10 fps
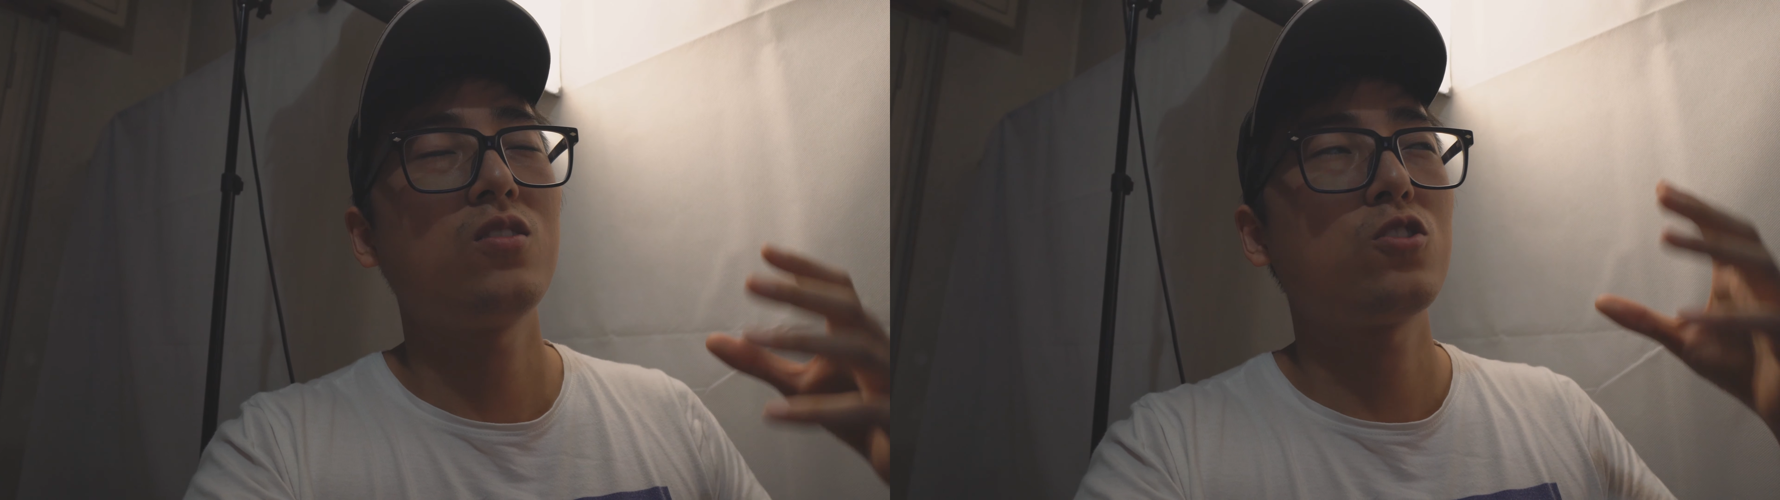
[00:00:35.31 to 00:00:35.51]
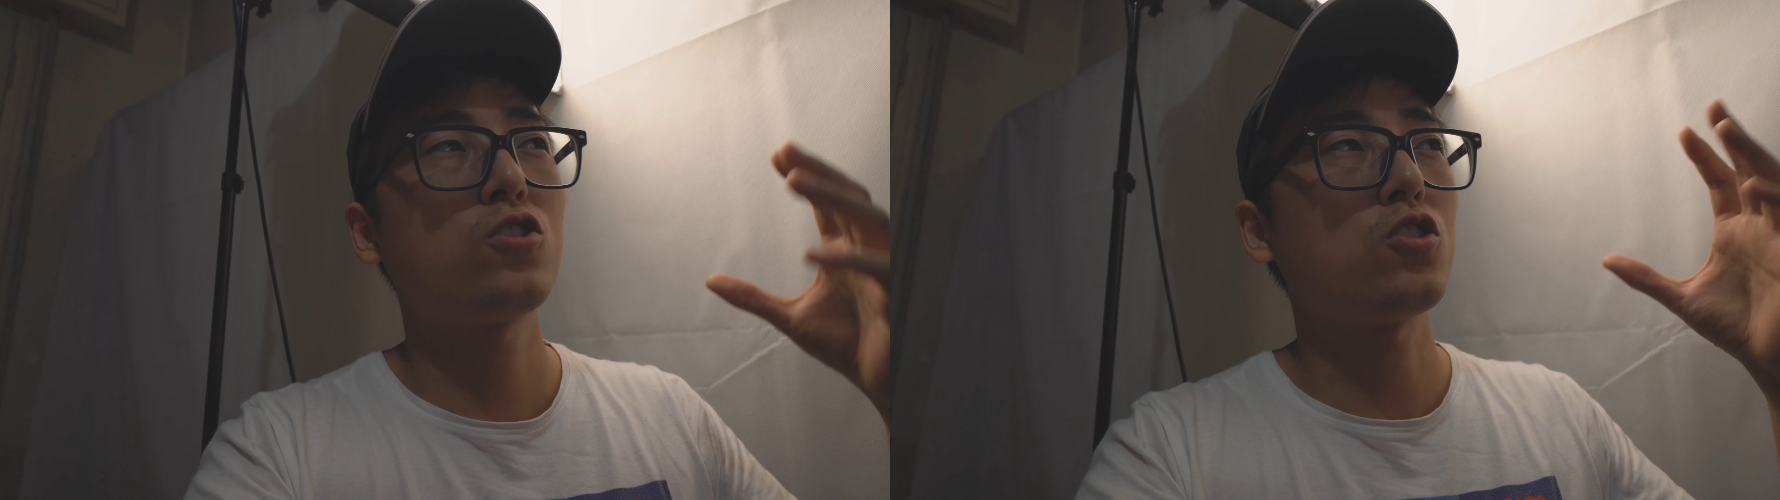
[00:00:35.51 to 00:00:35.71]

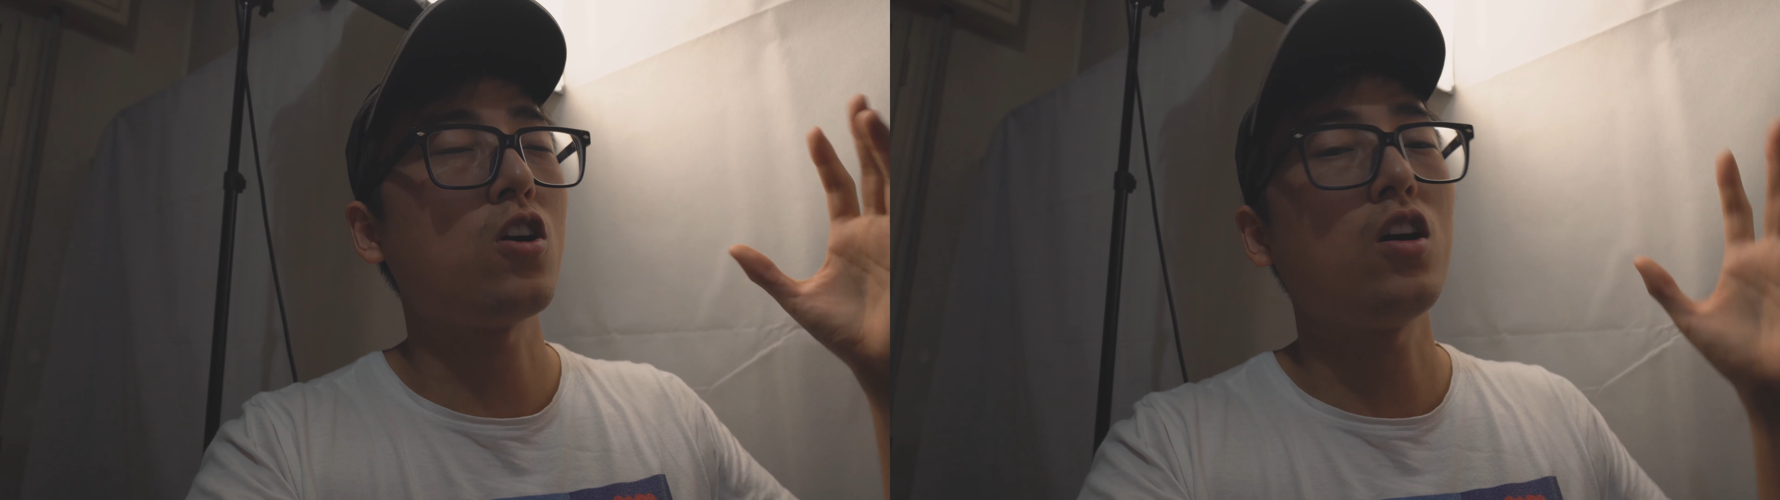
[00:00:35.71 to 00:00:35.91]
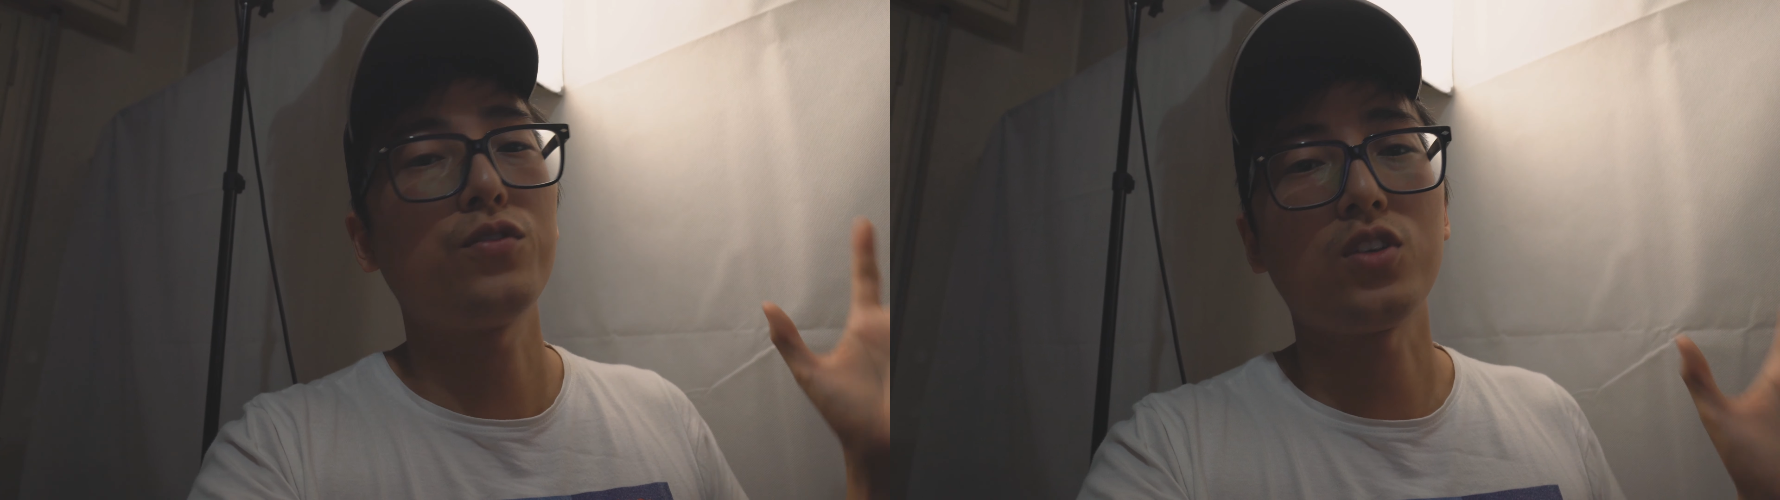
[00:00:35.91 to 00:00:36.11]

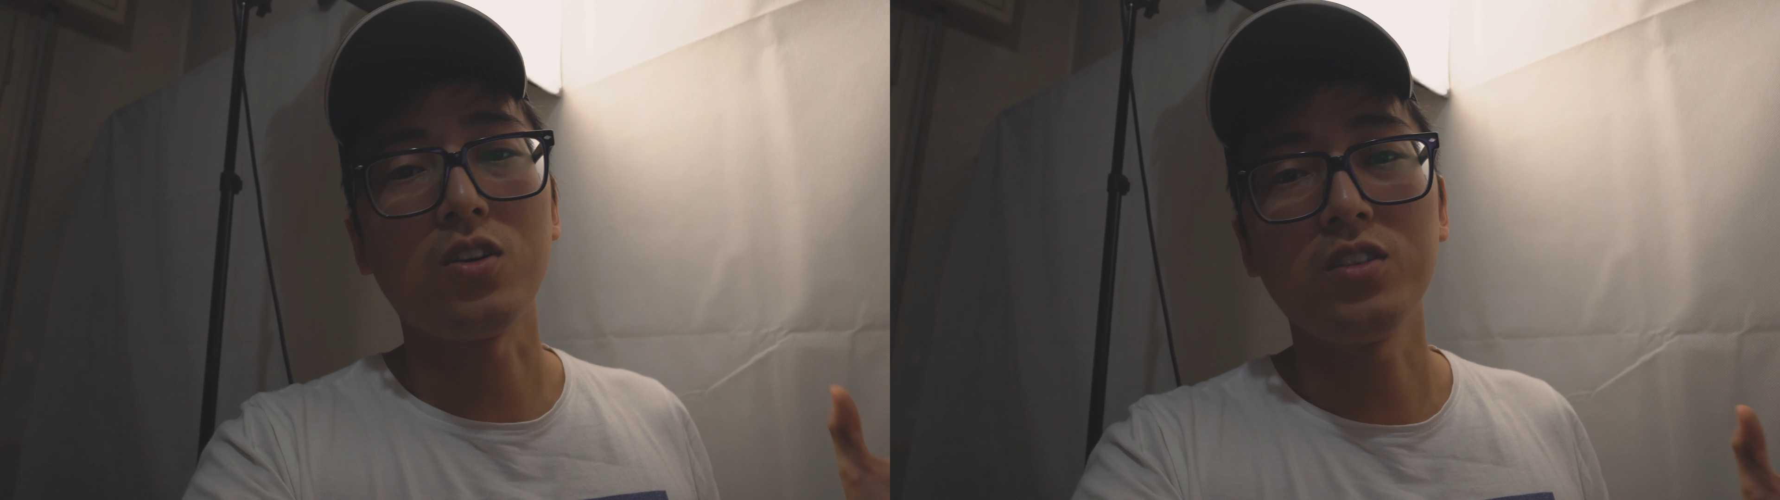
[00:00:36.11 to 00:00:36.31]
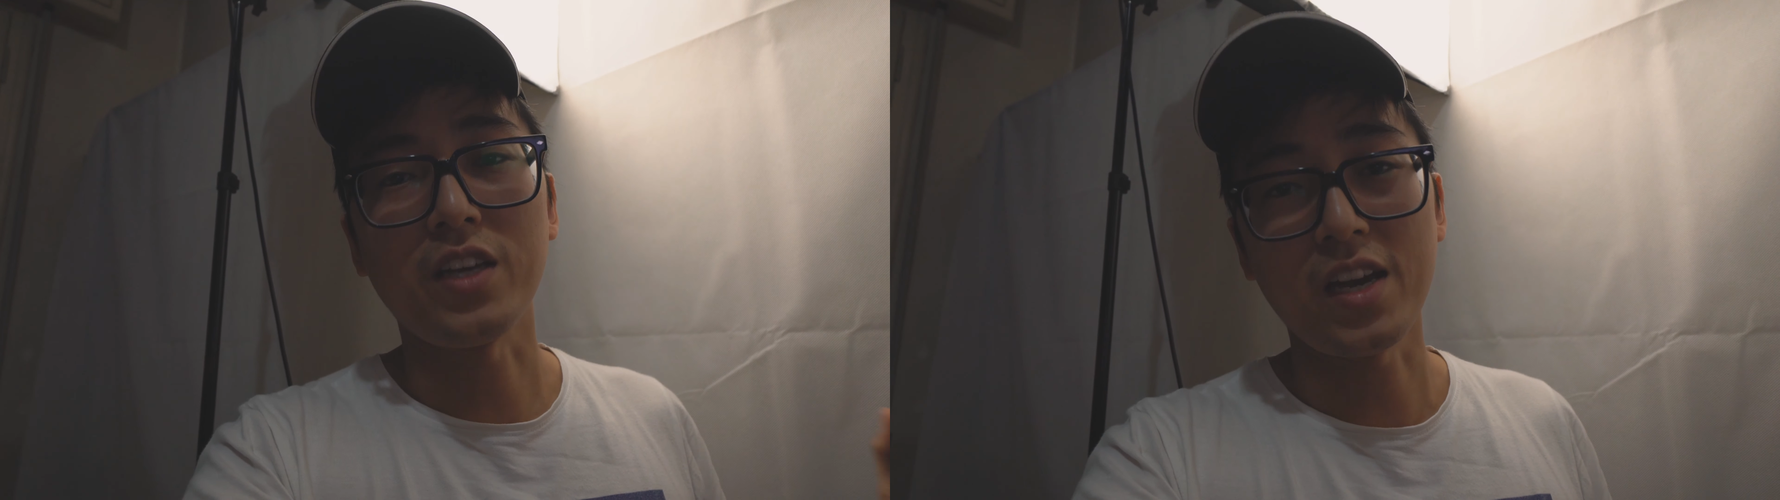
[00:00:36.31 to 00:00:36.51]
soft
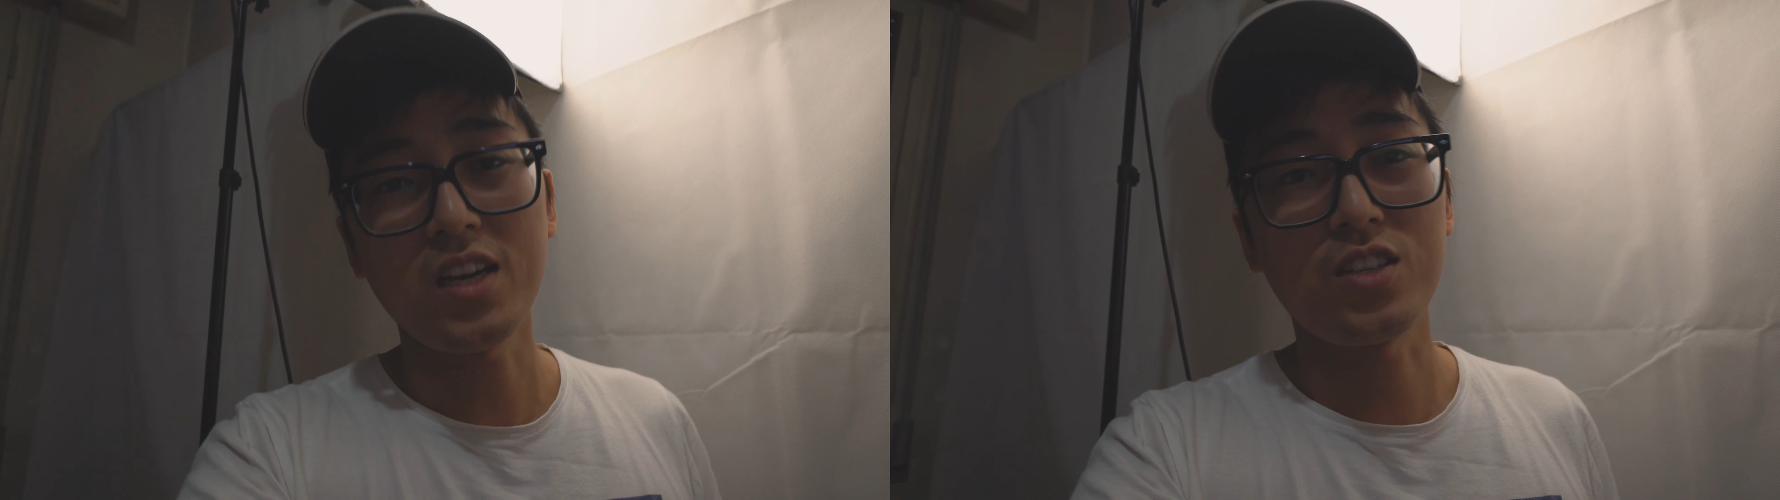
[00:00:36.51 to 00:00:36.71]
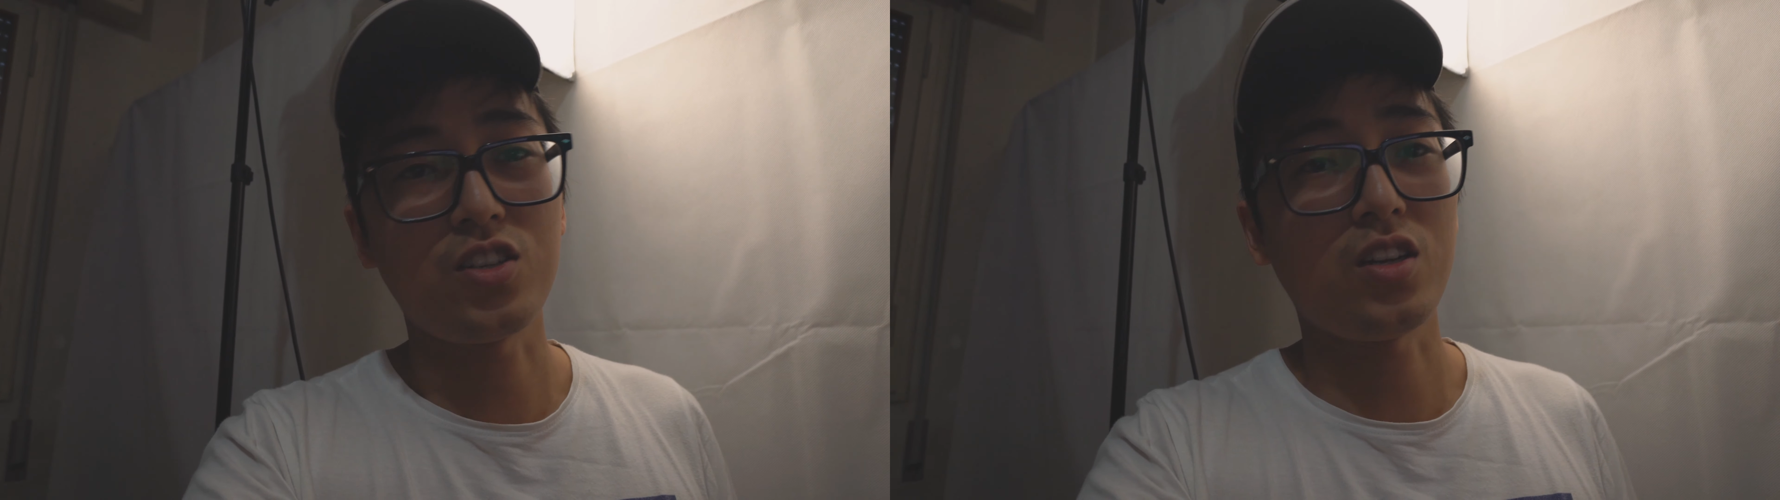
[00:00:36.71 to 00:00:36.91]
on the
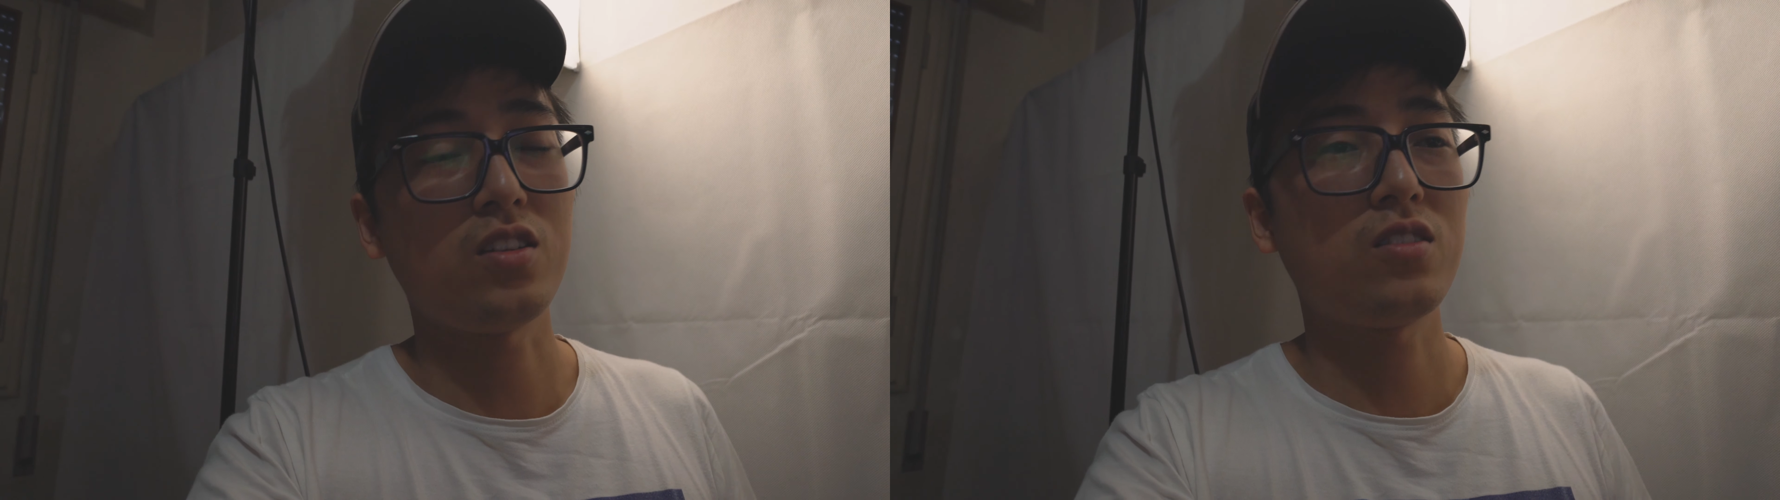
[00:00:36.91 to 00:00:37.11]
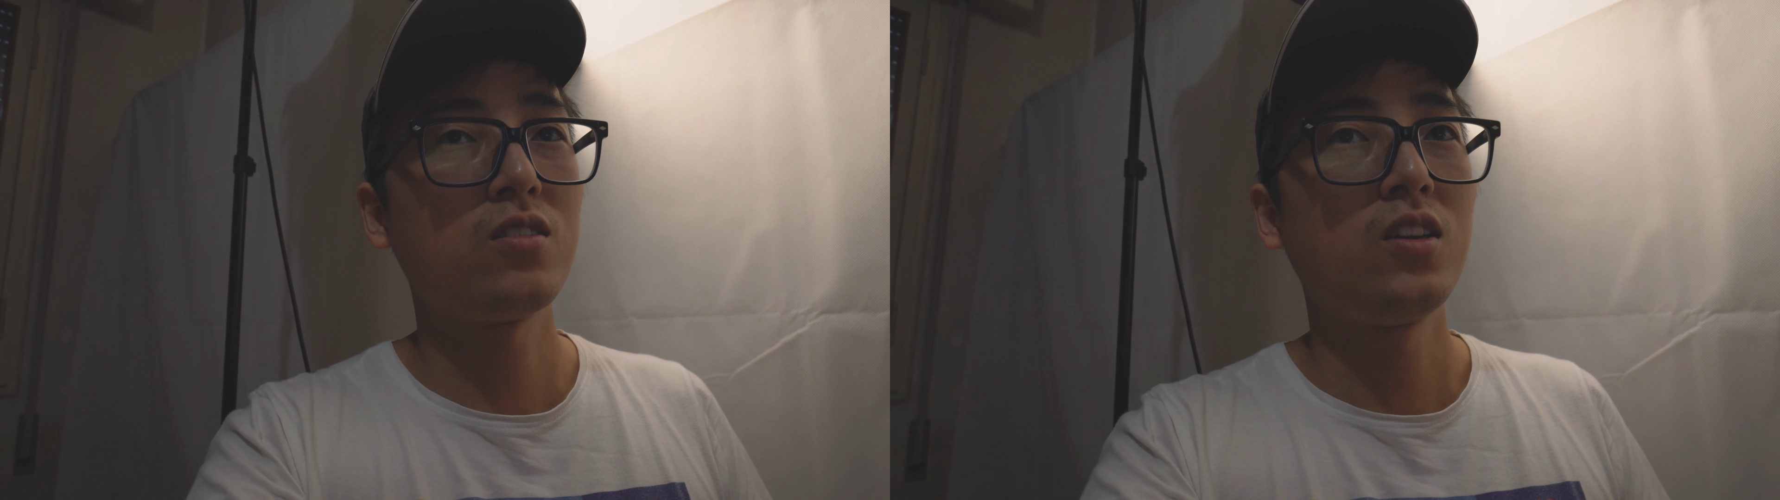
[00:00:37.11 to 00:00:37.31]
edge and
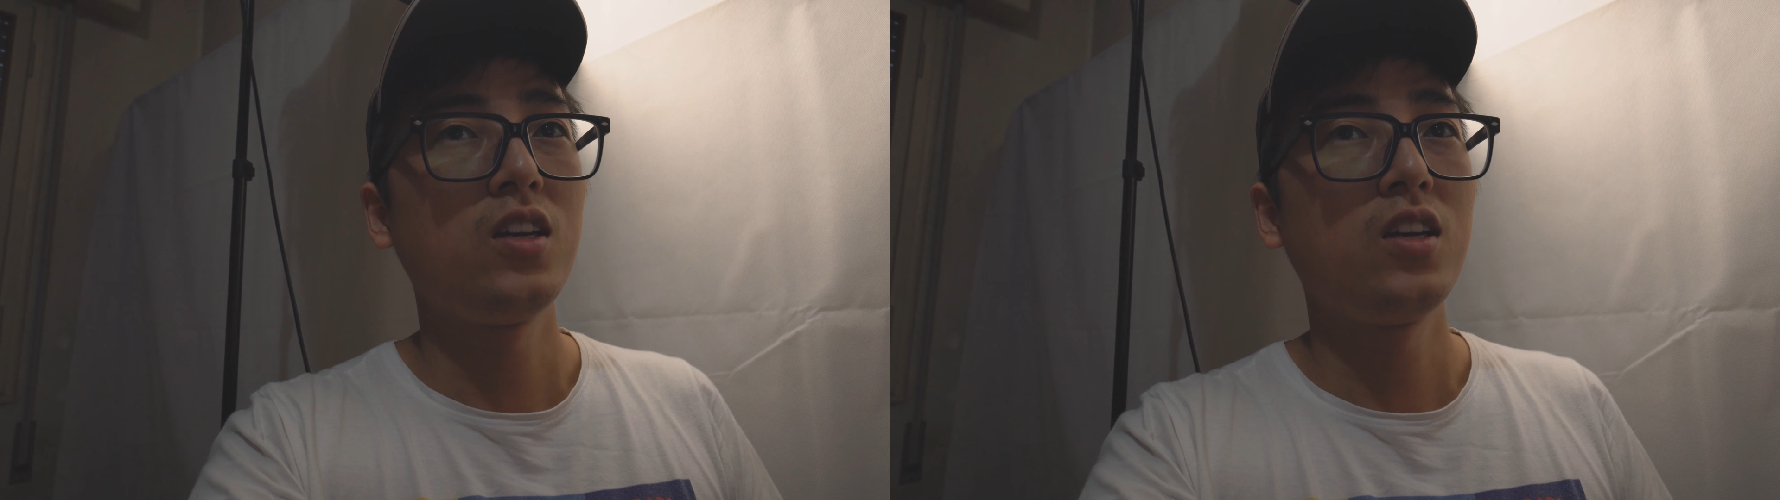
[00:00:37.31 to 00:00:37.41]
it